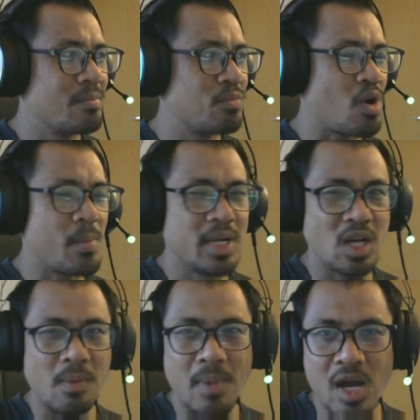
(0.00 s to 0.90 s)
Probably
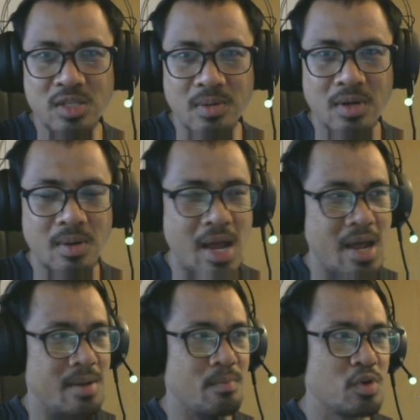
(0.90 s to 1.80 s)
not much.
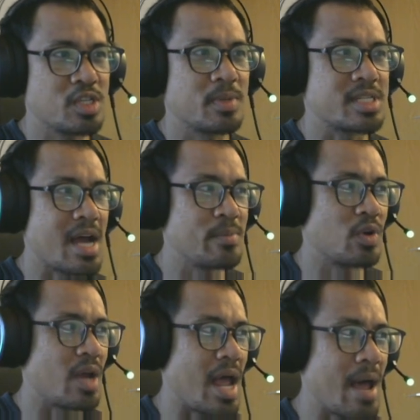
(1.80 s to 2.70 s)
And most of the time, you're
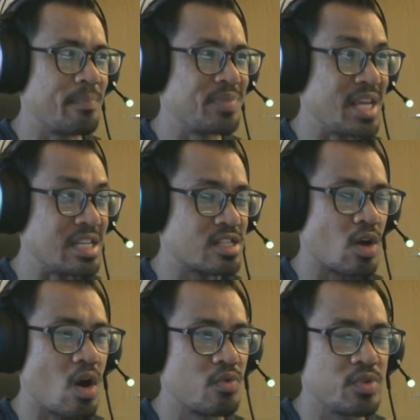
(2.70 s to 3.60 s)
gonna have things
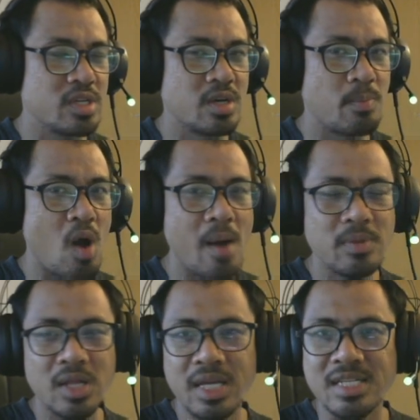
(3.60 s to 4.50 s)
configured
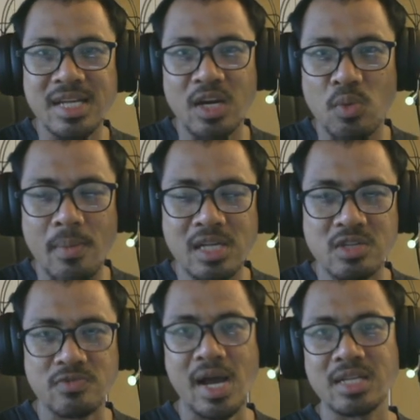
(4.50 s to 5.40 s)
properly inside the
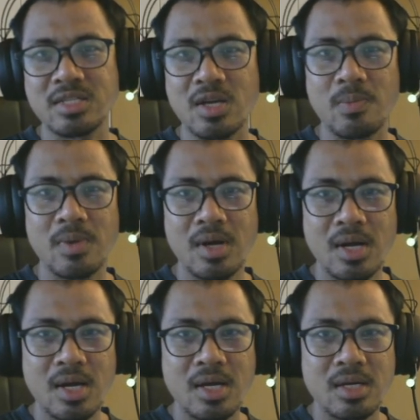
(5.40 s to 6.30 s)
Vimmasterify itself.
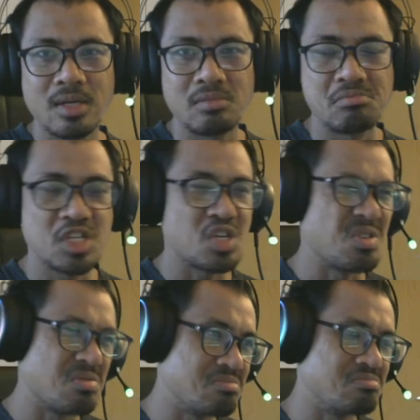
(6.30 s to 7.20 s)

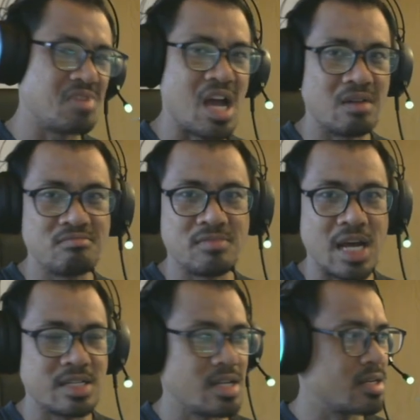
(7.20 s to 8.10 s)
So yeah,
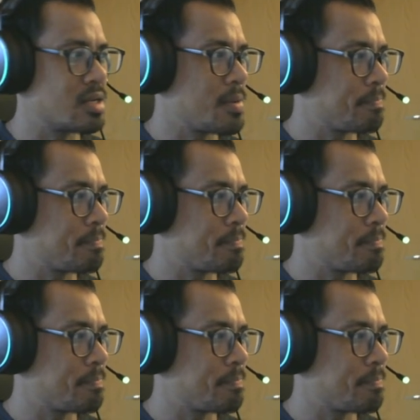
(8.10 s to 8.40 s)
that's it.